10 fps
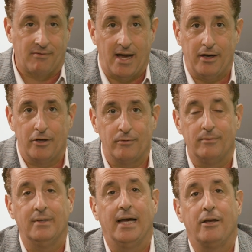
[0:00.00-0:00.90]
How do
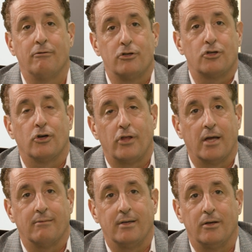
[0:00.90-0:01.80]
you ensure
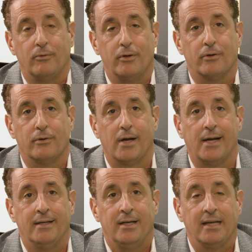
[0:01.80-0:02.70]
that
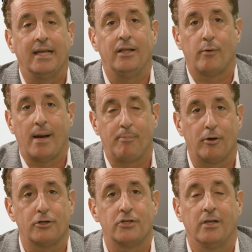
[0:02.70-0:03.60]
you're getting the right
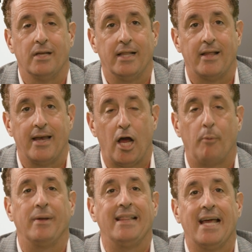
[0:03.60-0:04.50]
person and then
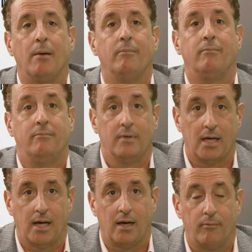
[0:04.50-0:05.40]
helping them,
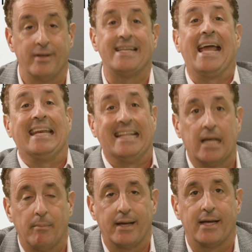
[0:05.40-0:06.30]
retaining
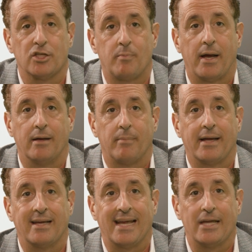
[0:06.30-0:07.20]
them, I guess, by
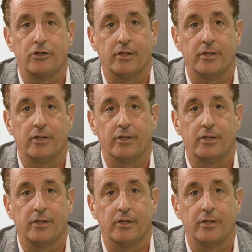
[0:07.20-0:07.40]
engaging